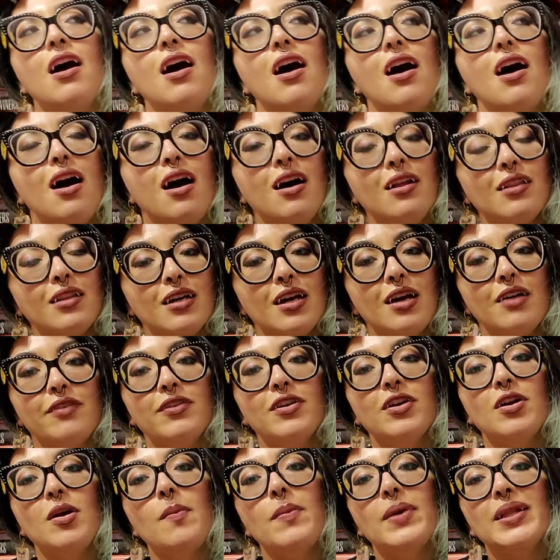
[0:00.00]
on the
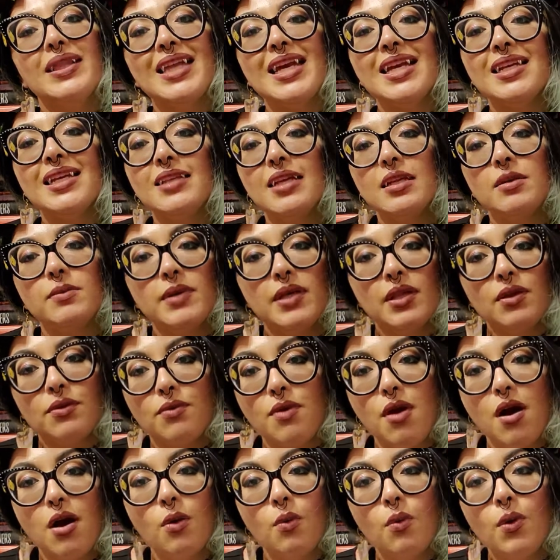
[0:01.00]
cover, but they sent me the
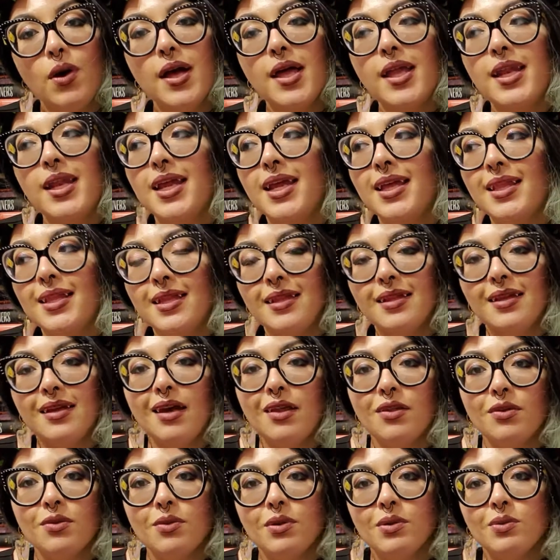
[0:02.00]
wrong one, and then the
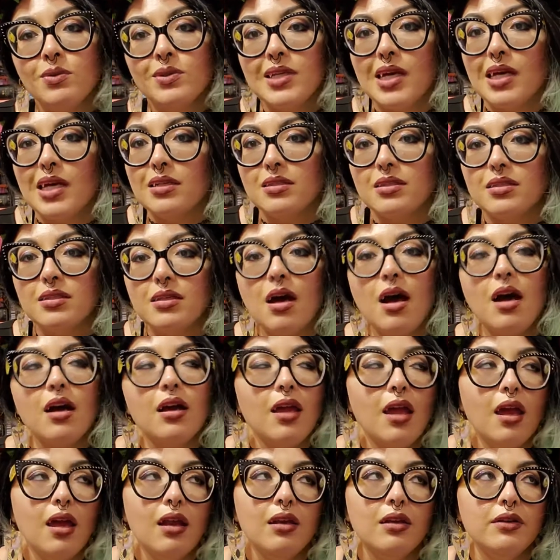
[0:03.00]
other one was out of stock,
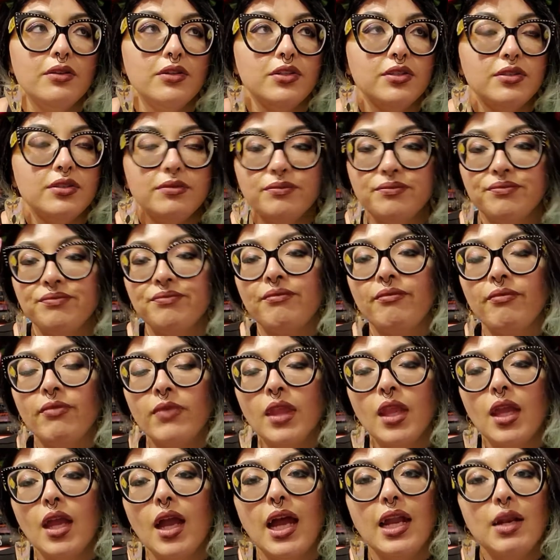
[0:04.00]
and I didn't
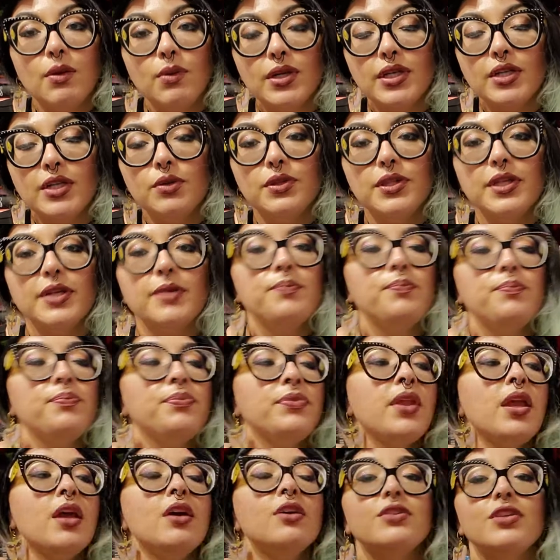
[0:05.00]
want to deal with it.
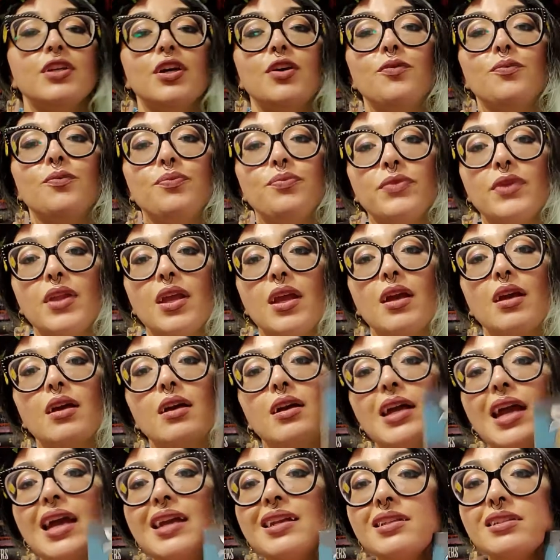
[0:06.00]
So,
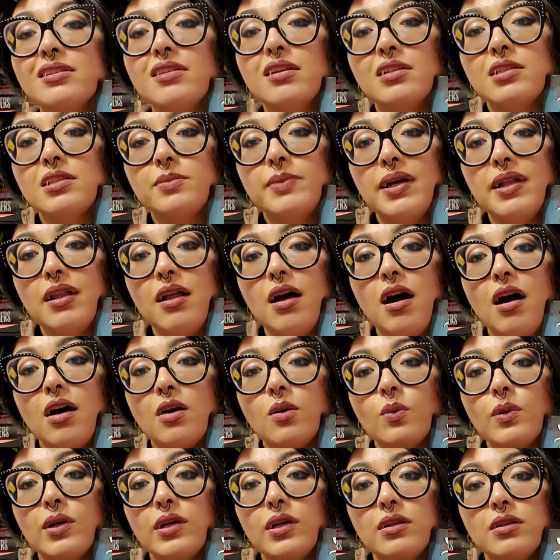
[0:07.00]
and it's called Spell
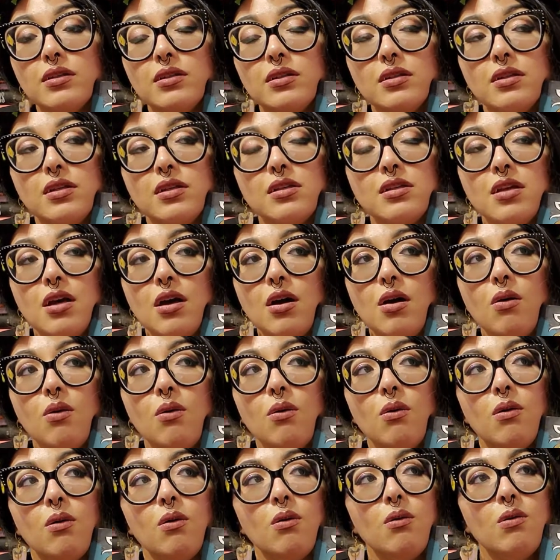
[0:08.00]
on Wheels, so
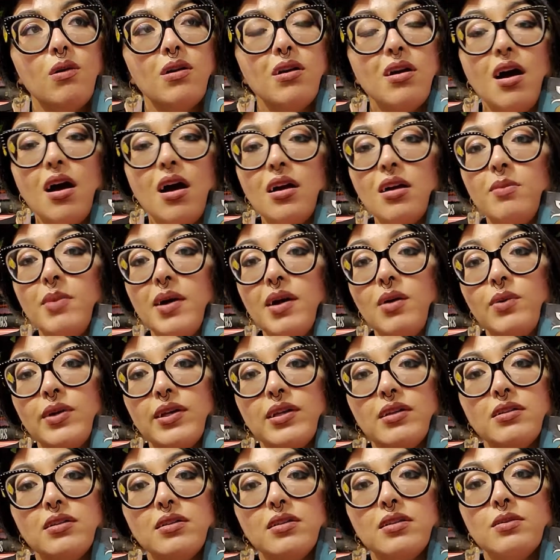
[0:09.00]
we're talking about
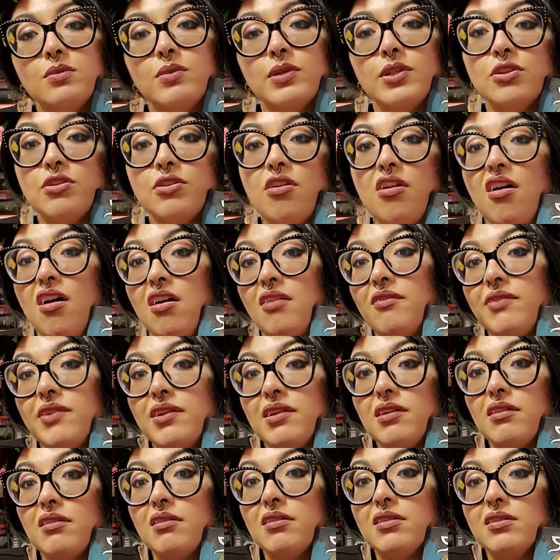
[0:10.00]
wheels, which are on
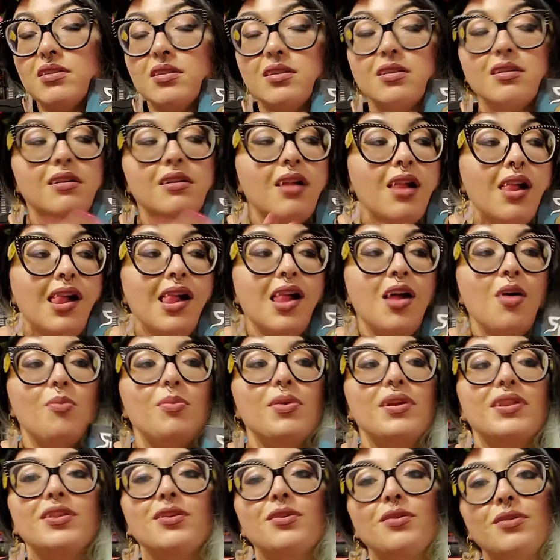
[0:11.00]
vehicles,
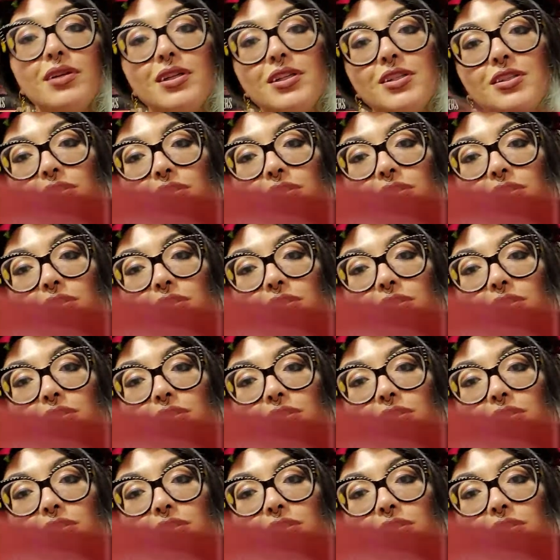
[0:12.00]
but the original